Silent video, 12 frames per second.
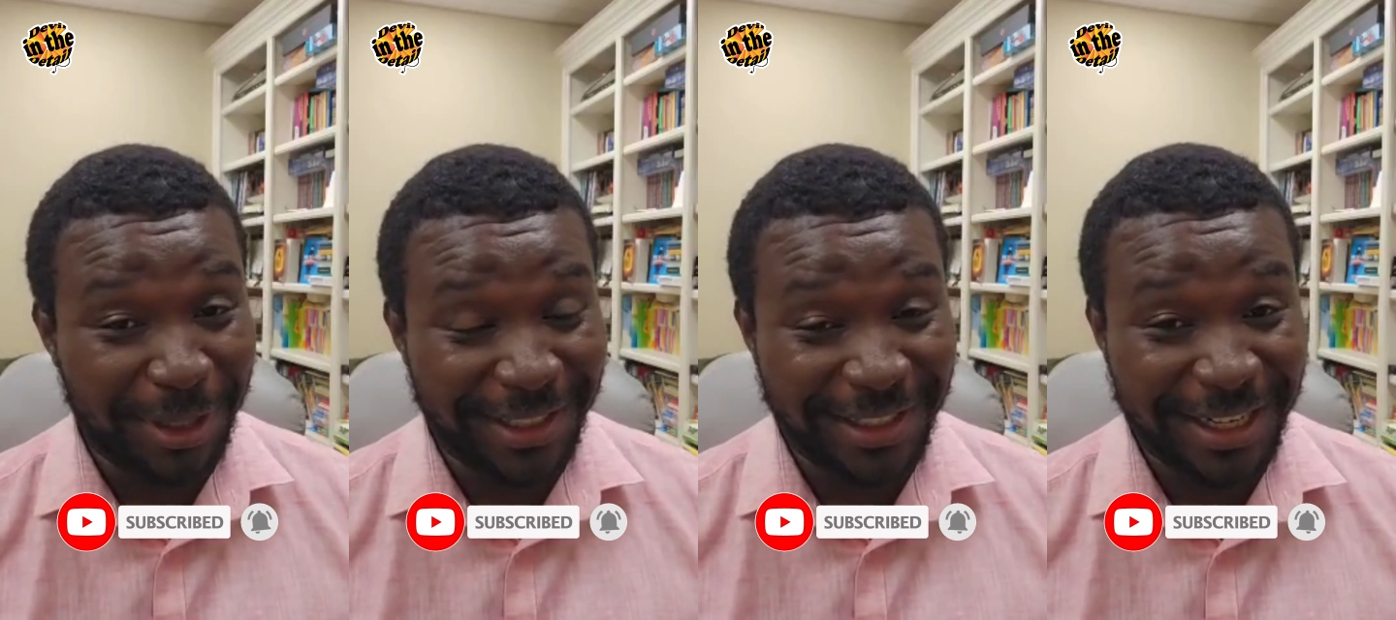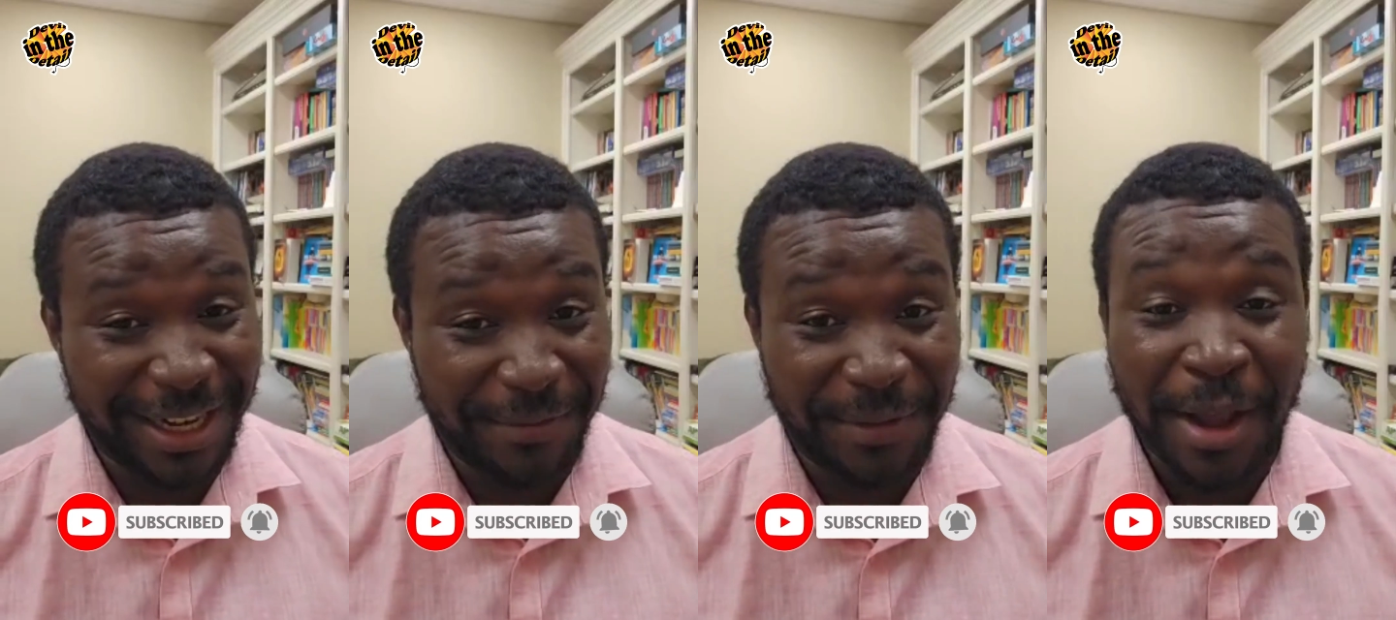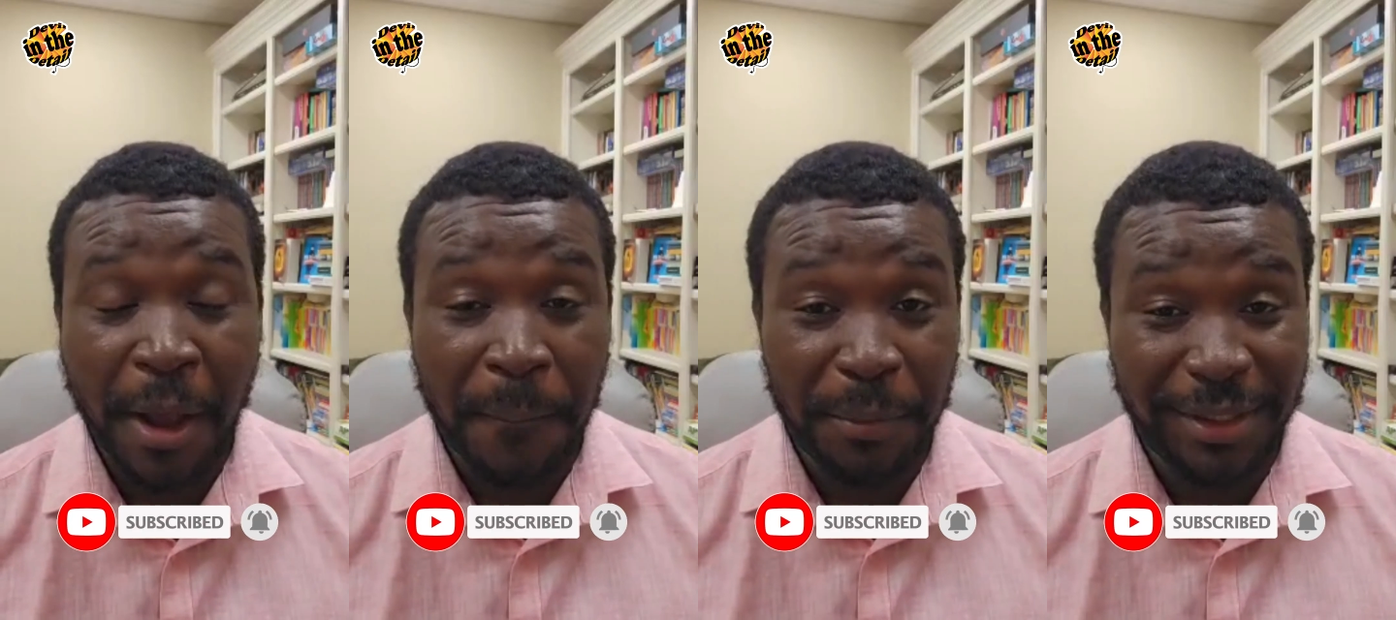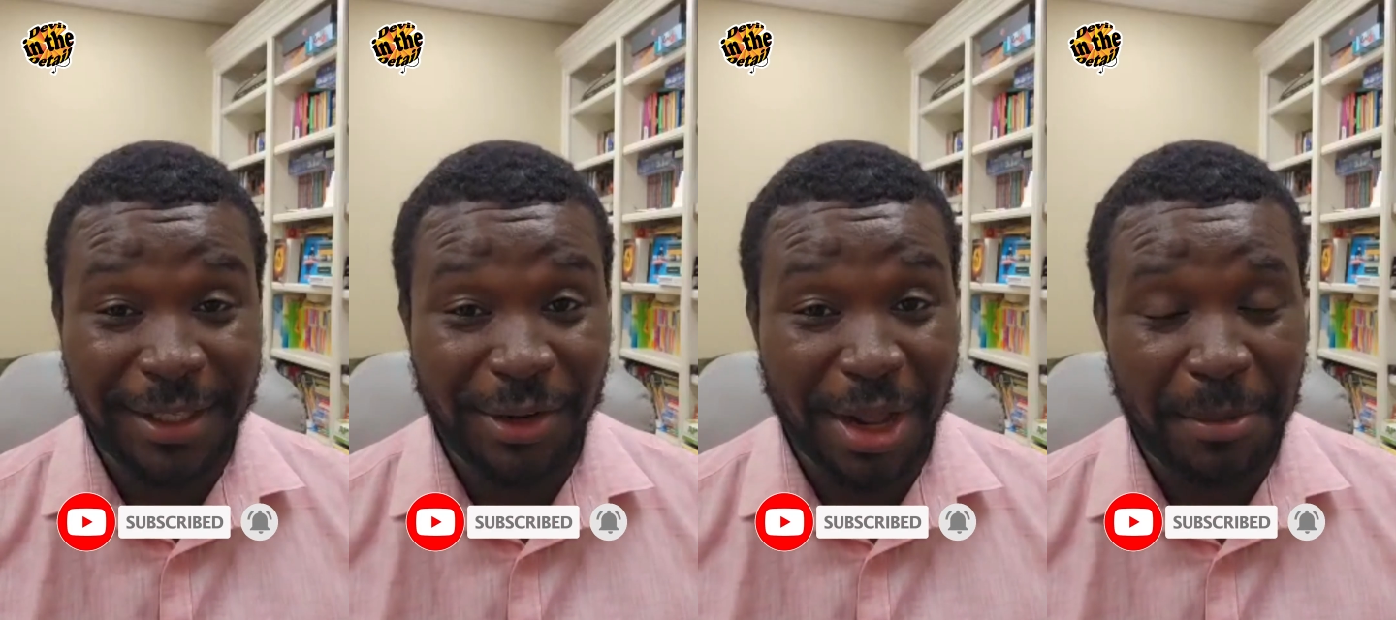updated and have
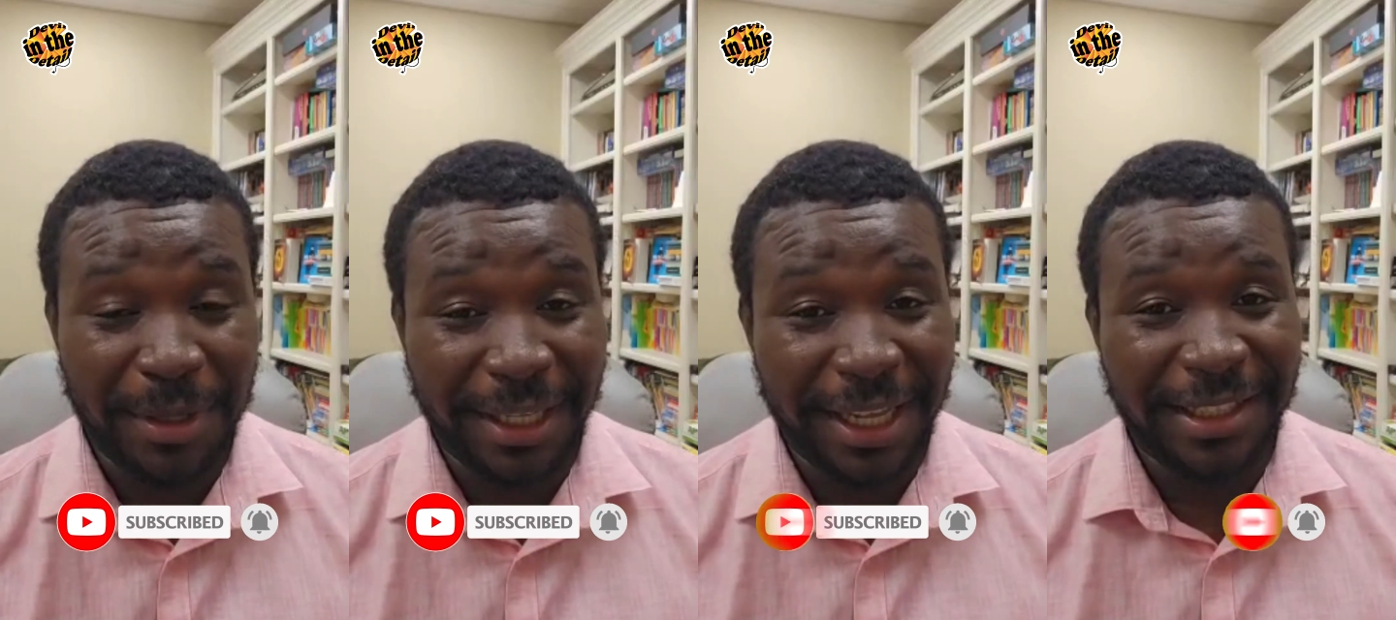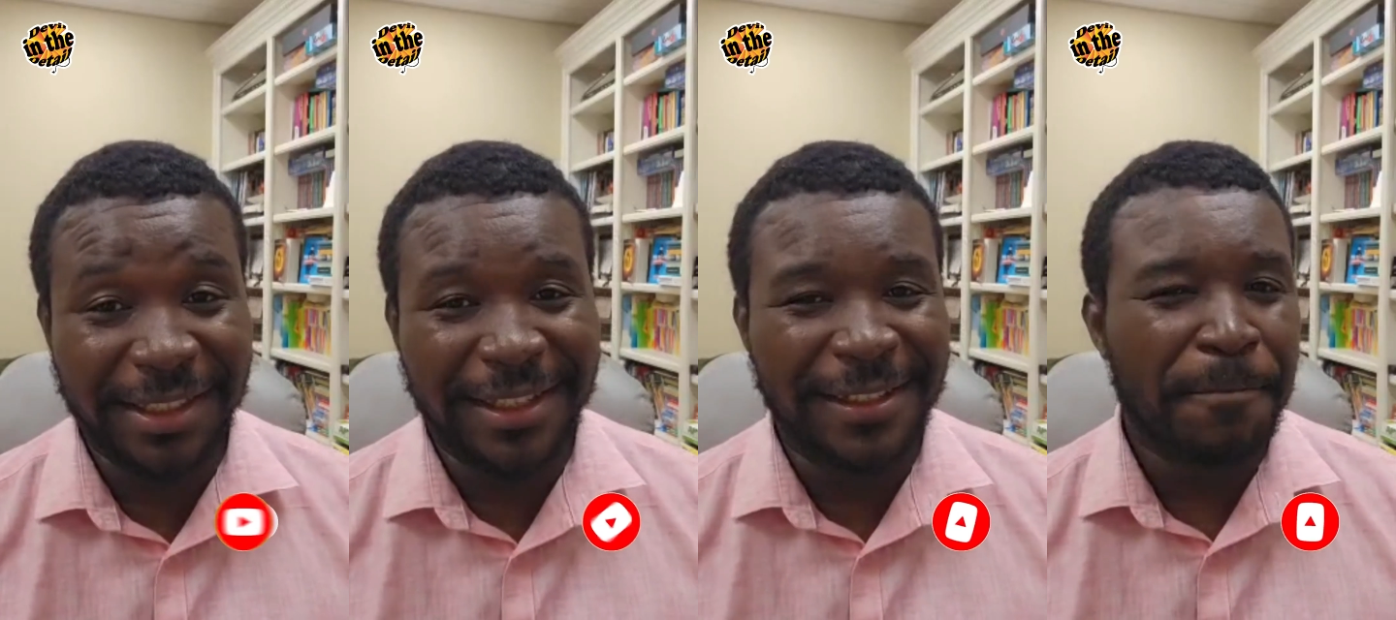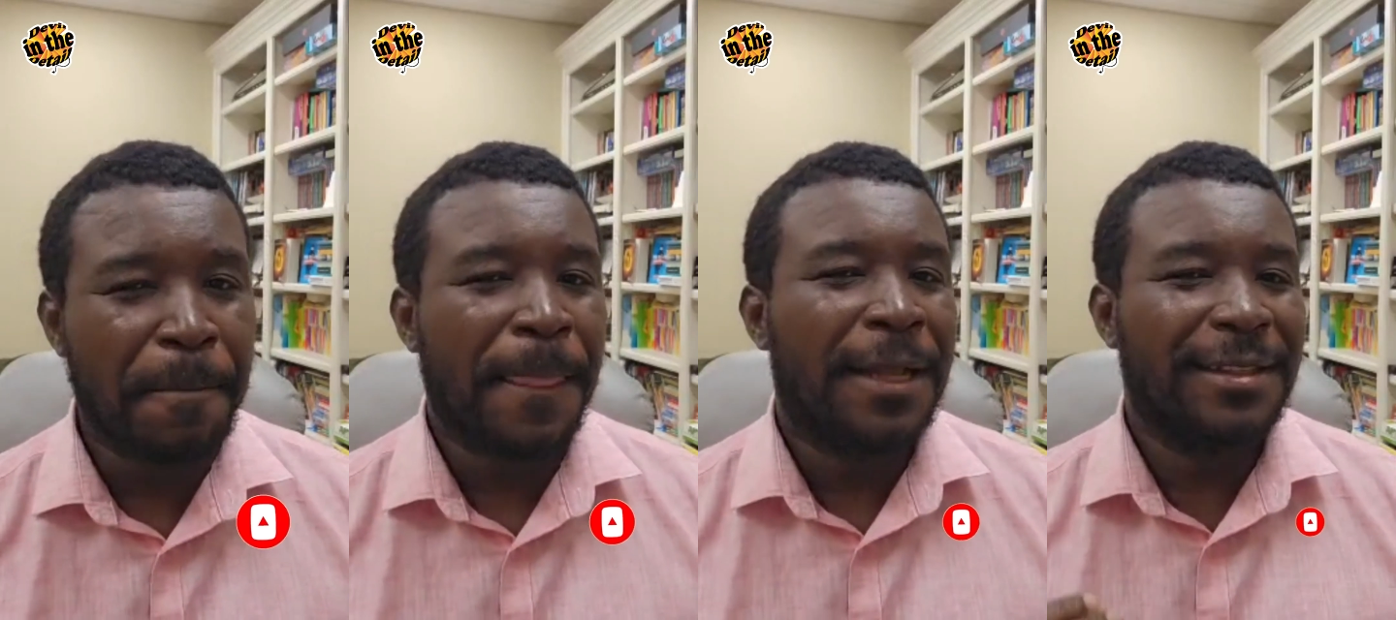put in your applications.